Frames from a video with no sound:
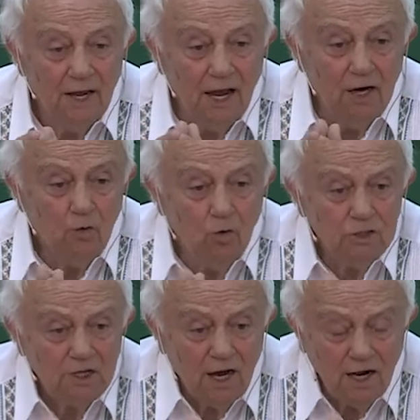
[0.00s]
And
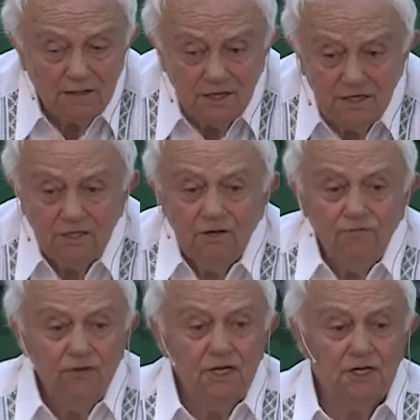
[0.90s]
what are the
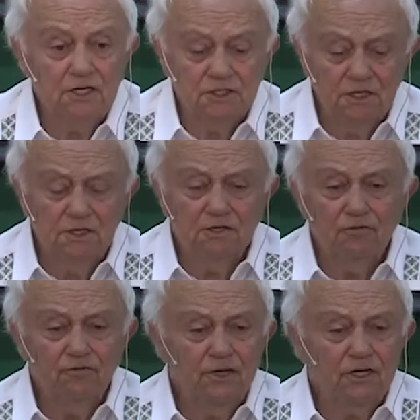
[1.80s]
interference? The
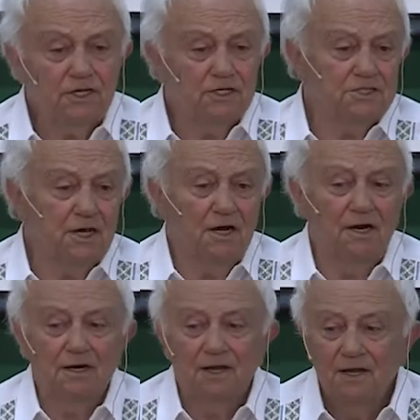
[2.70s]
interference
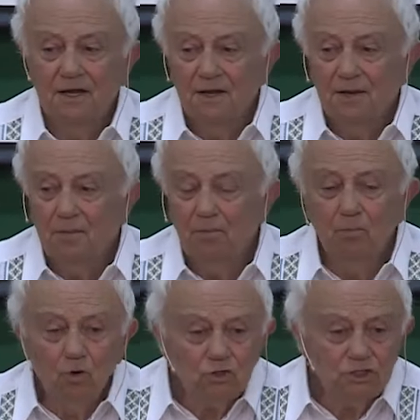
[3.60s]
are
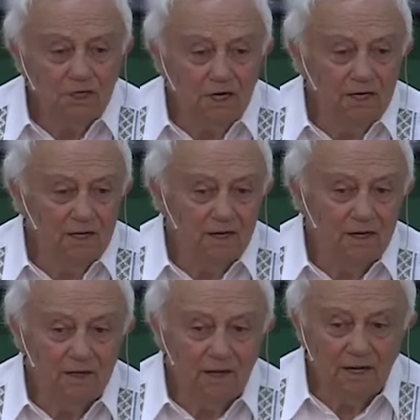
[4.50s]
mostly
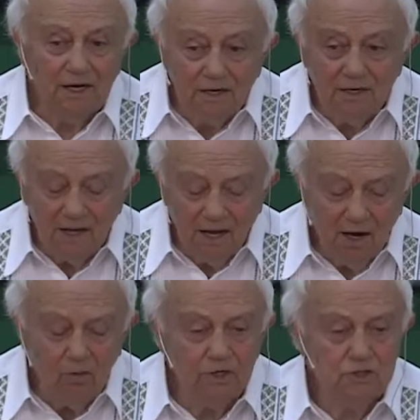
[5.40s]
in
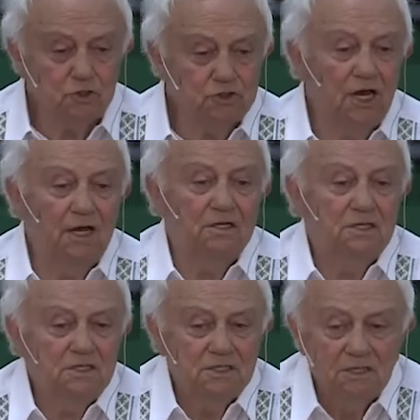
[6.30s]
our
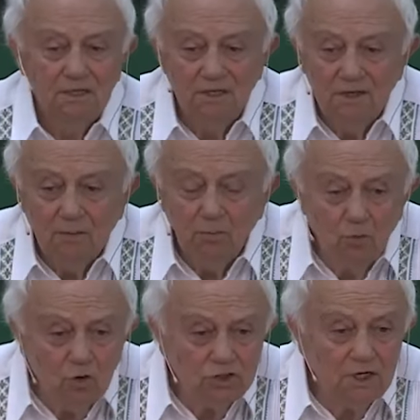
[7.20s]
societies,
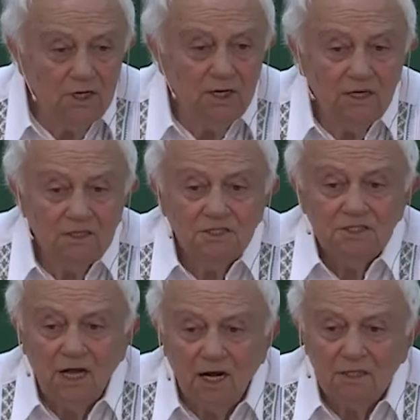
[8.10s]
mostly
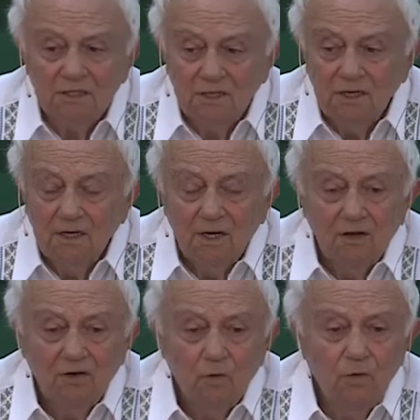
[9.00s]
start
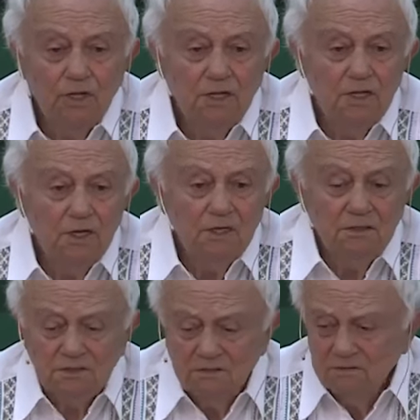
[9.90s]
with the
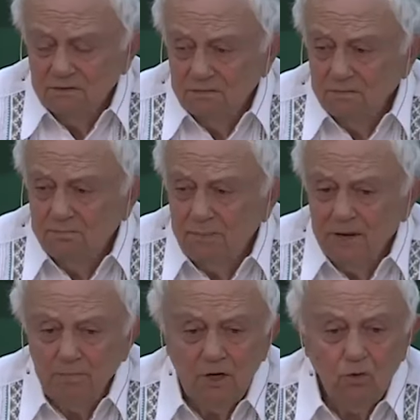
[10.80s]

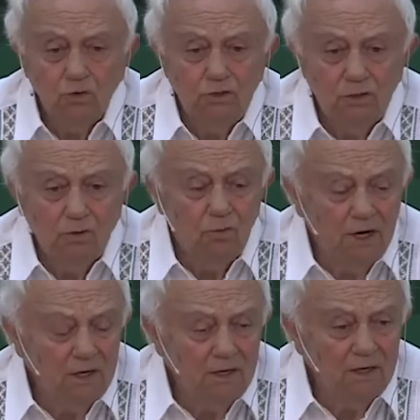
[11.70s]
babyhood
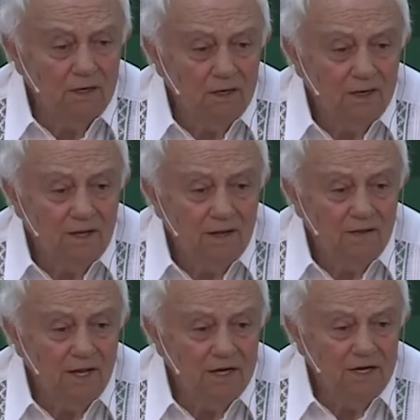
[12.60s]
when
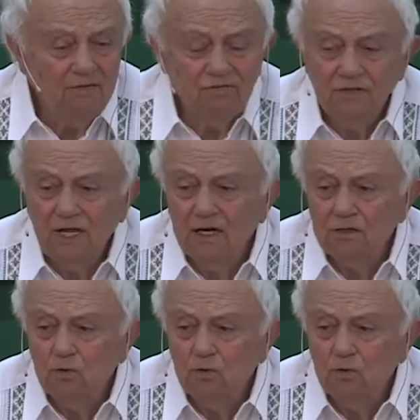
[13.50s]
they give 10,